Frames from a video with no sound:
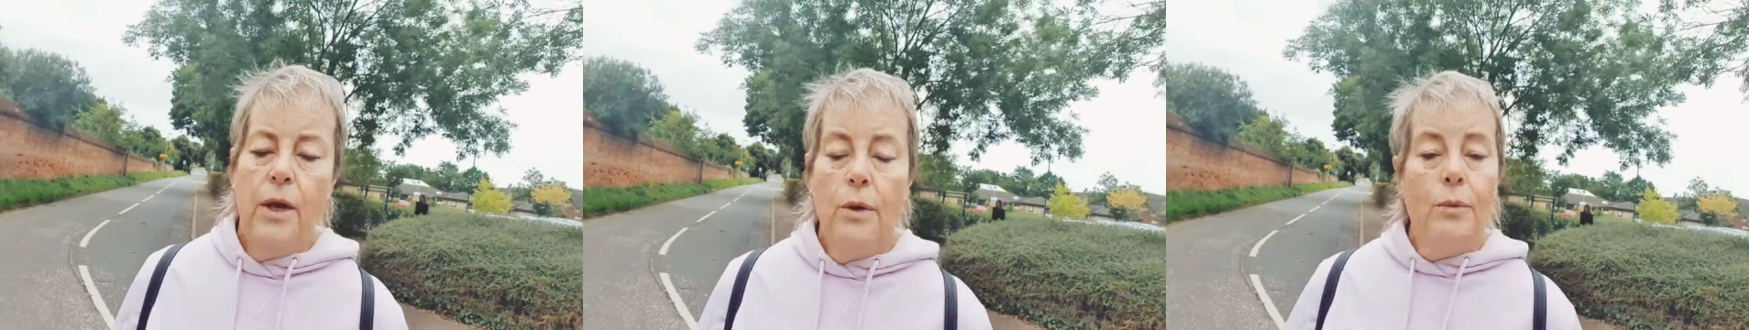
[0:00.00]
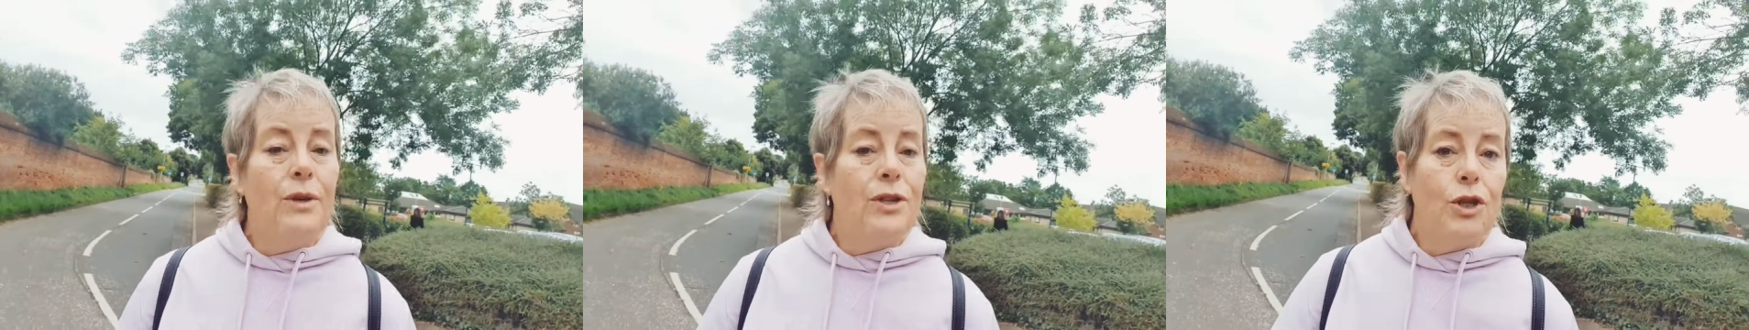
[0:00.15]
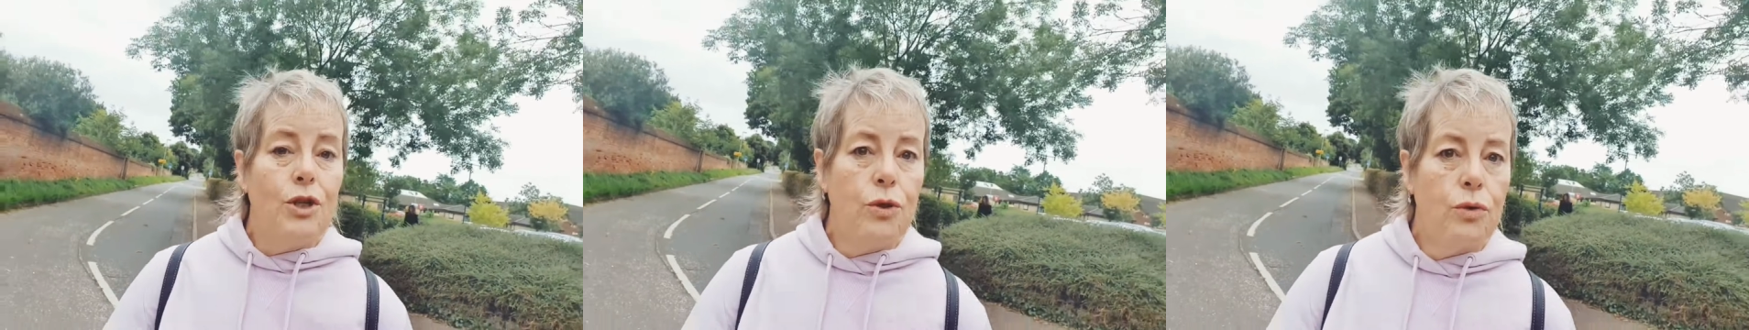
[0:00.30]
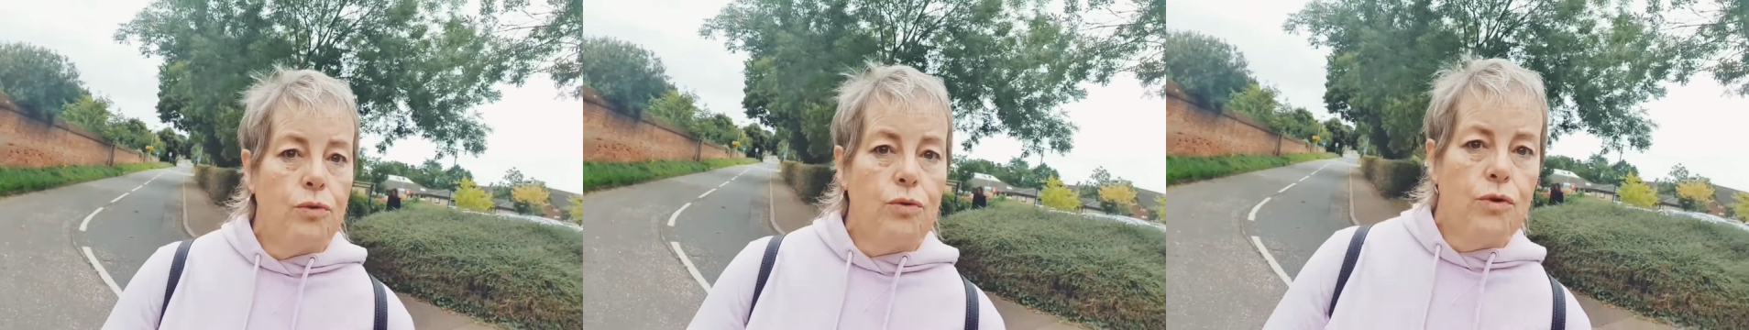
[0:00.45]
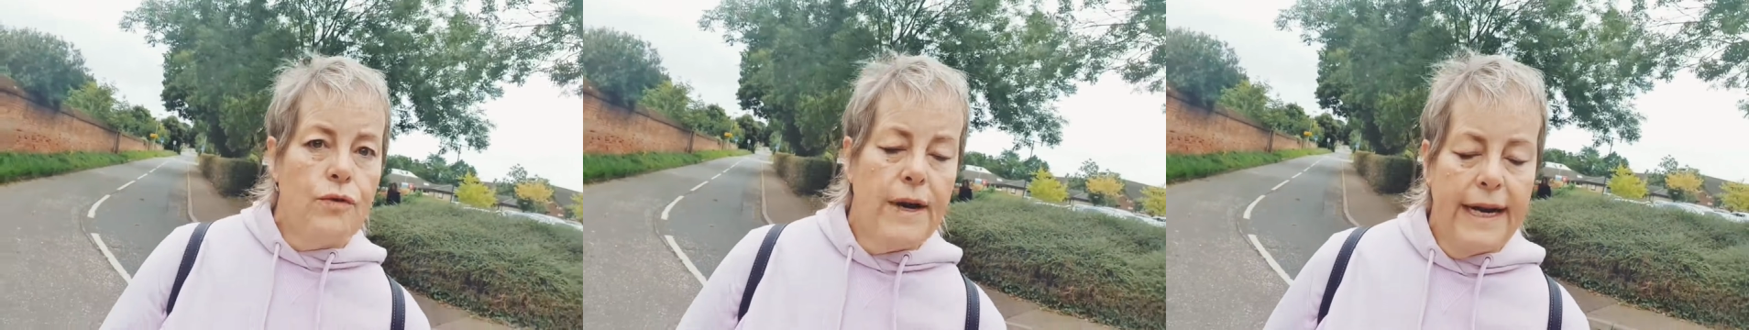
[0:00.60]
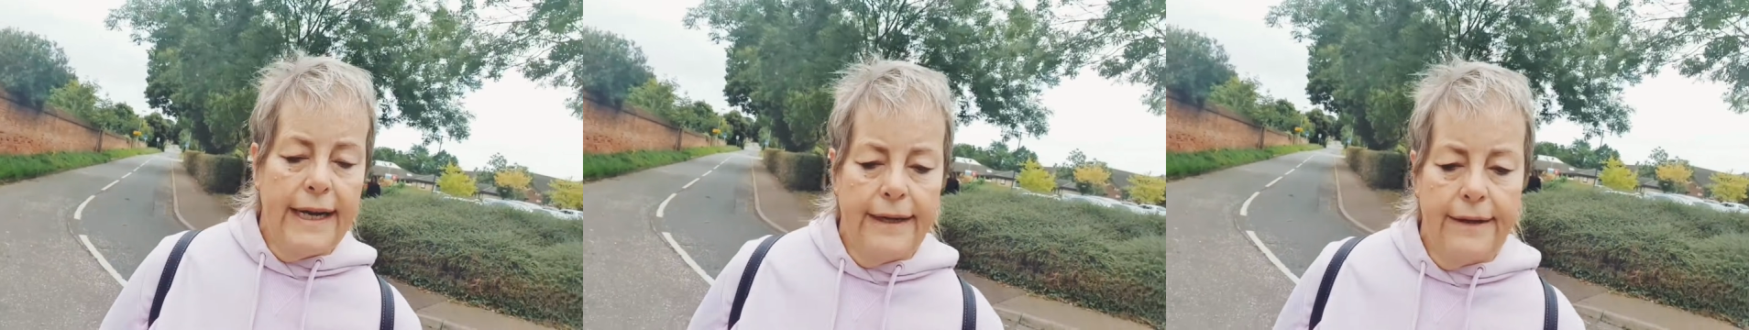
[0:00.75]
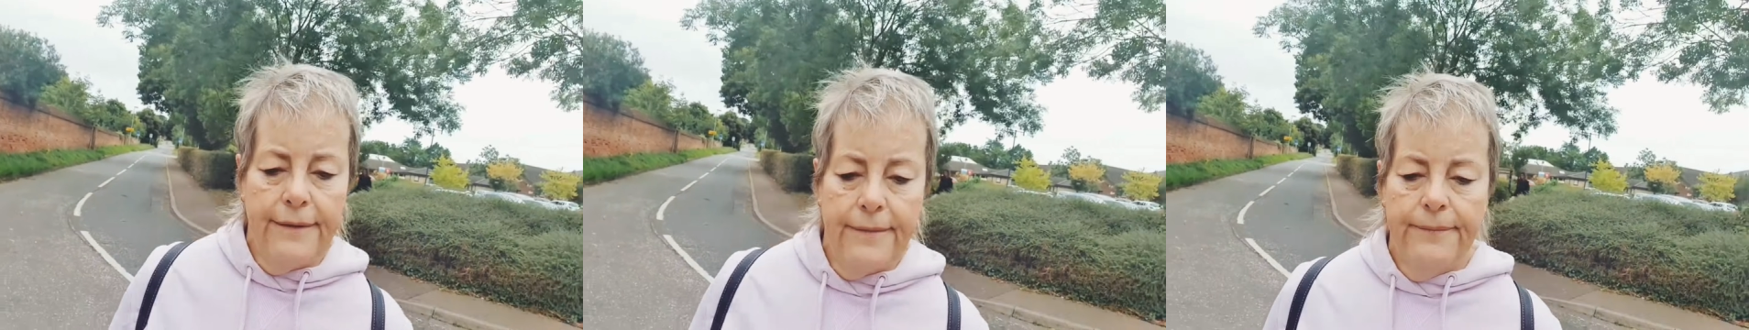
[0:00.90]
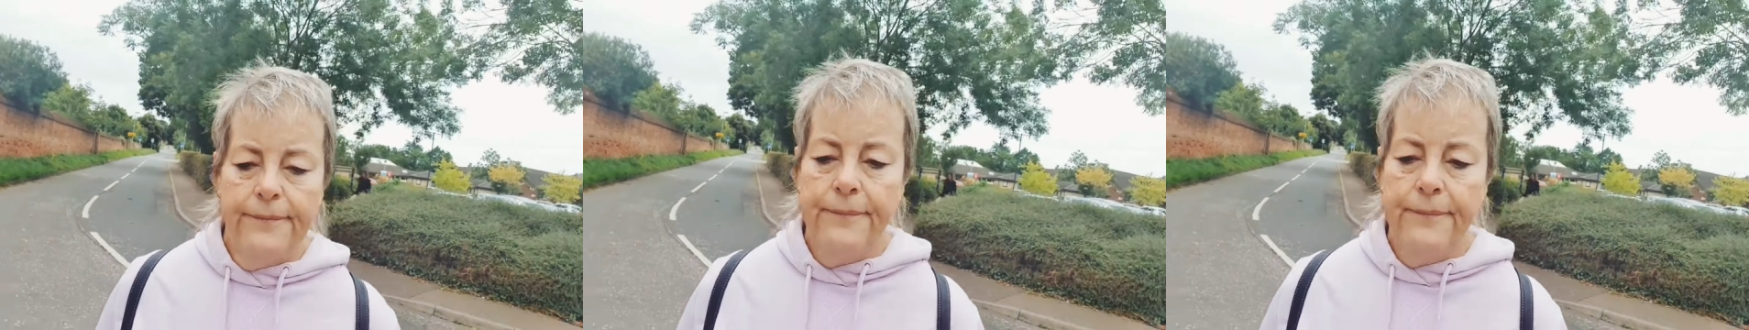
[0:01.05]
which is all great.